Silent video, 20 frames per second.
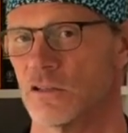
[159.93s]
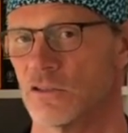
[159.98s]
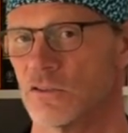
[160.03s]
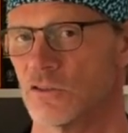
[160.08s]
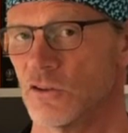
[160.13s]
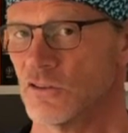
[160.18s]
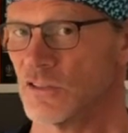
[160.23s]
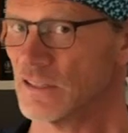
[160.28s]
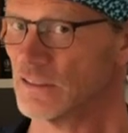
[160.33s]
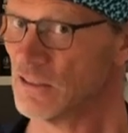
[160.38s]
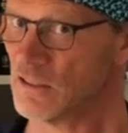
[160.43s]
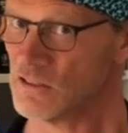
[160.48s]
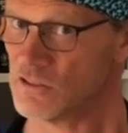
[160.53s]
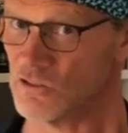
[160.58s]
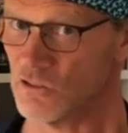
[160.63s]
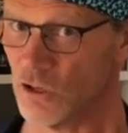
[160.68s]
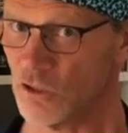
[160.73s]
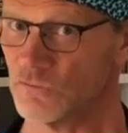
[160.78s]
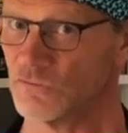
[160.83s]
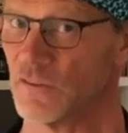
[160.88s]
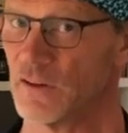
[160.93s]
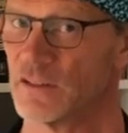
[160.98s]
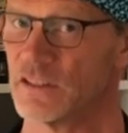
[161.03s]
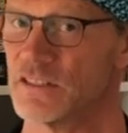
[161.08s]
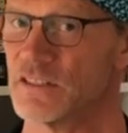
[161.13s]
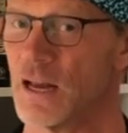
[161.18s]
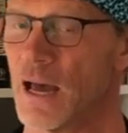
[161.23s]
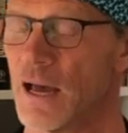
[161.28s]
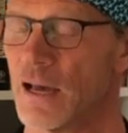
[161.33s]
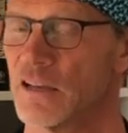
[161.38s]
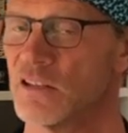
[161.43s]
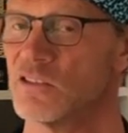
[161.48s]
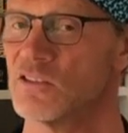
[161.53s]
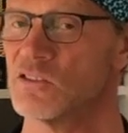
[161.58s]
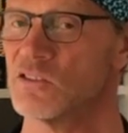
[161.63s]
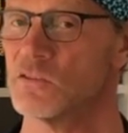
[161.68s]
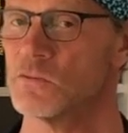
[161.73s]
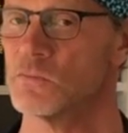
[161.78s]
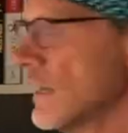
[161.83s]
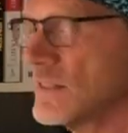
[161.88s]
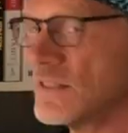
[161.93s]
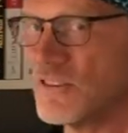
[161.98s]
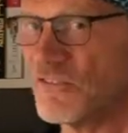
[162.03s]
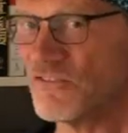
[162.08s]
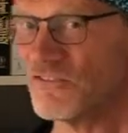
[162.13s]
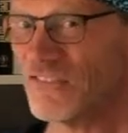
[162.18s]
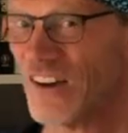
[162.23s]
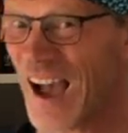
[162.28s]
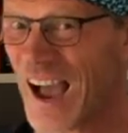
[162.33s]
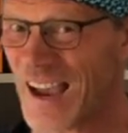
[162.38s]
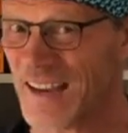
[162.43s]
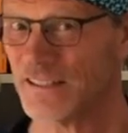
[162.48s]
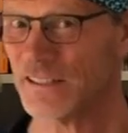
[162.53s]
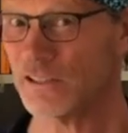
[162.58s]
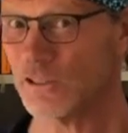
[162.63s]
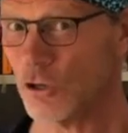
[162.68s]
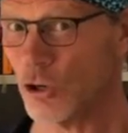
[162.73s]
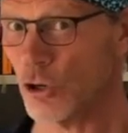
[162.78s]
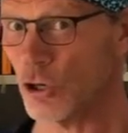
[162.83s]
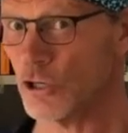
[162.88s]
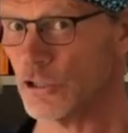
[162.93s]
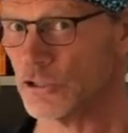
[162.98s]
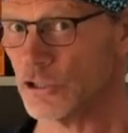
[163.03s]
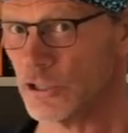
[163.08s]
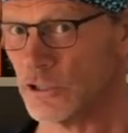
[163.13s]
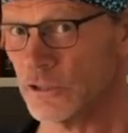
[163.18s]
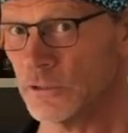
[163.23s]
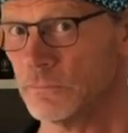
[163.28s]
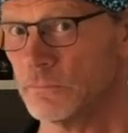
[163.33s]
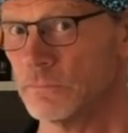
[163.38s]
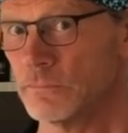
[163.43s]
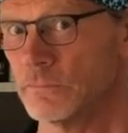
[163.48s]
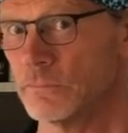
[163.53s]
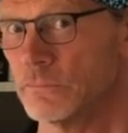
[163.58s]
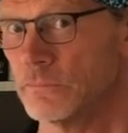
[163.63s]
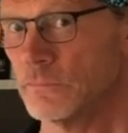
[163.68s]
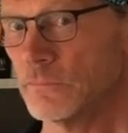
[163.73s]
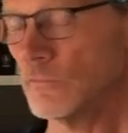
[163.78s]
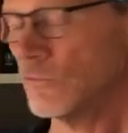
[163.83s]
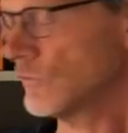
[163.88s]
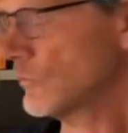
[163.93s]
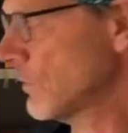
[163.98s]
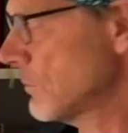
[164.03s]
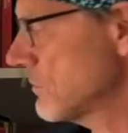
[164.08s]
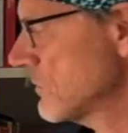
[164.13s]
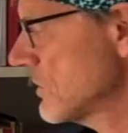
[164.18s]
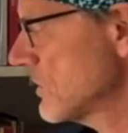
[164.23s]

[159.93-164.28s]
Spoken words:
So that is not very nice. And the final order from